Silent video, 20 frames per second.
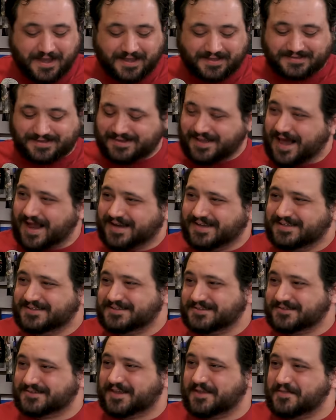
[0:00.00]
It's a lot
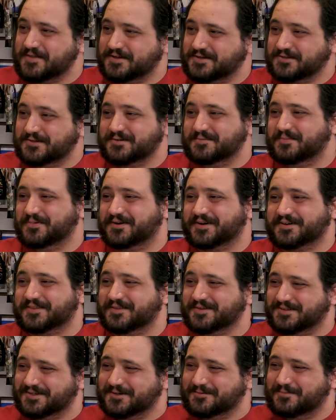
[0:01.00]
easier than the Dune book.
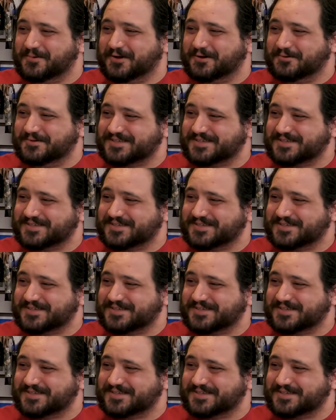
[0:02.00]
The Dune book